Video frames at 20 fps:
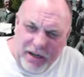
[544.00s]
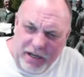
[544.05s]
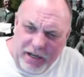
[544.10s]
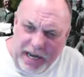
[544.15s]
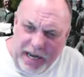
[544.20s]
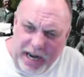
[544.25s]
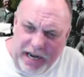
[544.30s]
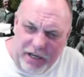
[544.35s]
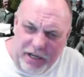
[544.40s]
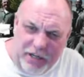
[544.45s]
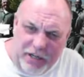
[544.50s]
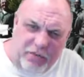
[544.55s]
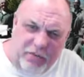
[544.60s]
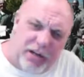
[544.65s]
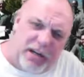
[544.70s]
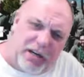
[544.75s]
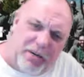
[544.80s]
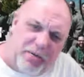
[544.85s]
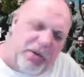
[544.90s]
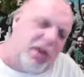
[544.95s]
Gangish, you want
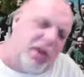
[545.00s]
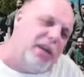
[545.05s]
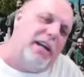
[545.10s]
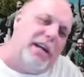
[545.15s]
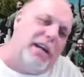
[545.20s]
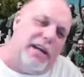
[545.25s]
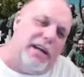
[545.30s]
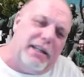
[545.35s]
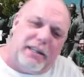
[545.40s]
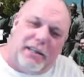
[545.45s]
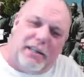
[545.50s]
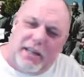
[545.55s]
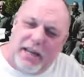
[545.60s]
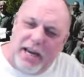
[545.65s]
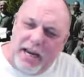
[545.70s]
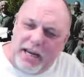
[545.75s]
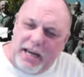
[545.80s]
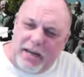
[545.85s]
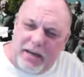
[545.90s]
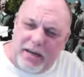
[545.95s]
to come on? I got the
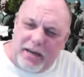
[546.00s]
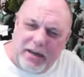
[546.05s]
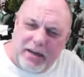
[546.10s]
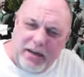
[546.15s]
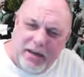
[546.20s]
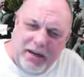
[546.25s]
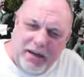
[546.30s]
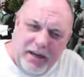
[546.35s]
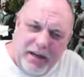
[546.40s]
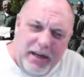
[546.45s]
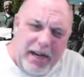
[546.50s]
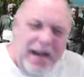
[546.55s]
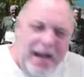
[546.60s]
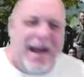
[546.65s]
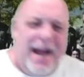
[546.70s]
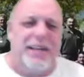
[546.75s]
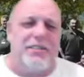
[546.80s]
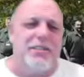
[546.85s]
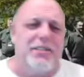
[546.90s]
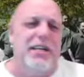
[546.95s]
link.
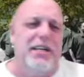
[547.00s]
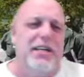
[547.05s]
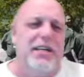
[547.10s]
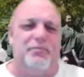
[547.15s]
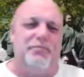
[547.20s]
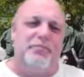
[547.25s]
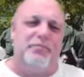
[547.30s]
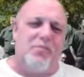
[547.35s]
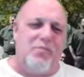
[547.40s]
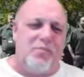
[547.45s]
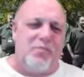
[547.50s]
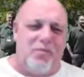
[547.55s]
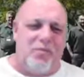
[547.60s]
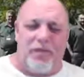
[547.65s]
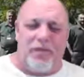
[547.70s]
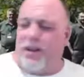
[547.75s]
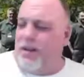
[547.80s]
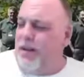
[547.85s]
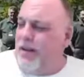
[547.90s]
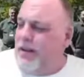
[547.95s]
Actually,
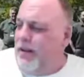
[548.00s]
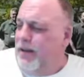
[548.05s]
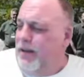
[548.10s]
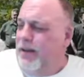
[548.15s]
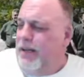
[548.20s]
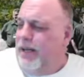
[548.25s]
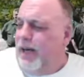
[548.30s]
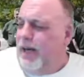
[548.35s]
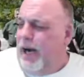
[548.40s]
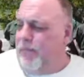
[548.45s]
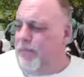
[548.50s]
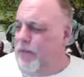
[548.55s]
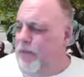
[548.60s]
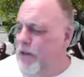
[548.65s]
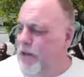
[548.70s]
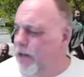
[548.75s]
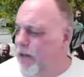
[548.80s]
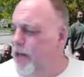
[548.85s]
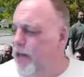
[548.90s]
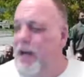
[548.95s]
I'm
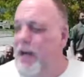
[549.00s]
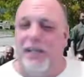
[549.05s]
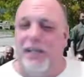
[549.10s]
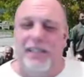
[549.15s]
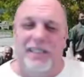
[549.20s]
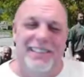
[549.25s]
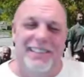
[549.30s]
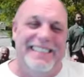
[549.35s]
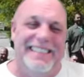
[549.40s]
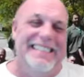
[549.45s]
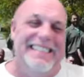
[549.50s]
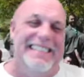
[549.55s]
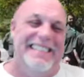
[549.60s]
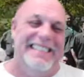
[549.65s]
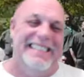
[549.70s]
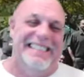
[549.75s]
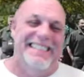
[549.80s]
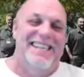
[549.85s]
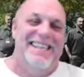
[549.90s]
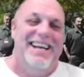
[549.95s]
feeling,
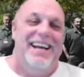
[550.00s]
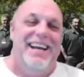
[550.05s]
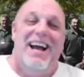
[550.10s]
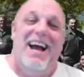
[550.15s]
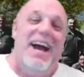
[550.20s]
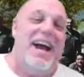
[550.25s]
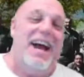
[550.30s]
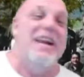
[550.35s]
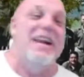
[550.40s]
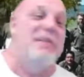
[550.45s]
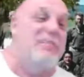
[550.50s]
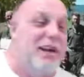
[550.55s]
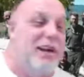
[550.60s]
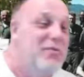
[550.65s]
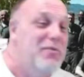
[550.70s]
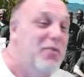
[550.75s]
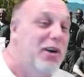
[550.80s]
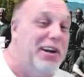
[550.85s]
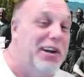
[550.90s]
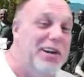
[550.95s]
anybody
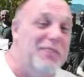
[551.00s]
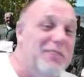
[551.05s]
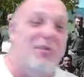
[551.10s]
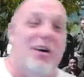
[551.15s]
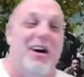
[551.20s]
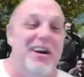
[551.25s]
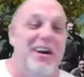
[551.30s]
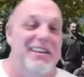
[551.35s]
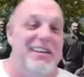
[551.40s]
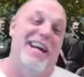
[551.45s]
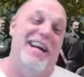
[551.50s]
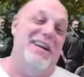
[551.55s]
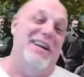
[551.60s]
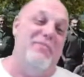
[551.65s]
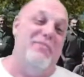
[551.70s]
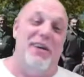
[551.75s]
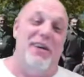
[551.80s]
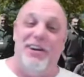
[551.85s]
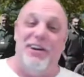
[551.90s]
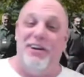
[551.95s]
want to come on?
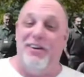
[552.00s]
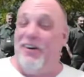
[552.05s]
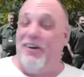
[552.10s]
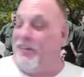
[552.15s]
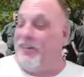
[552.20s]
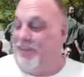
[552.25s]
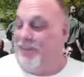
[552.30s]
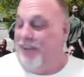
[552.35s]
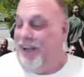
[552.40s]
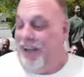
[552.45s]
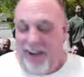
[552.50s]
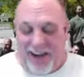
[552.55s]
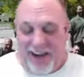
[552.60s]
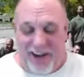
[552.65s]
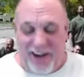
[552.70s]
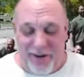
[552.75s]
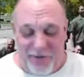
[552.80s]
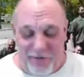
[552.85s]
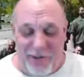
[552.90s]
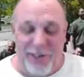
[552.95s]
Anybody at all?
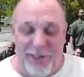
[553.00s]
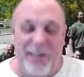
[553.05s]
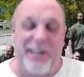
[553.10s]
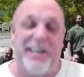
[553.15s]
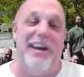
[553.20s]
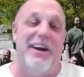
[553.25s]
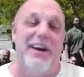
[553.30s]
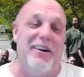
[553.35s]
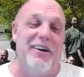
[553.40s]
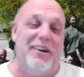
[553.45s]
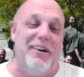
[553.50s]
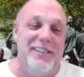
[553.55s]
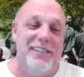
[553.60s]
I don't really care.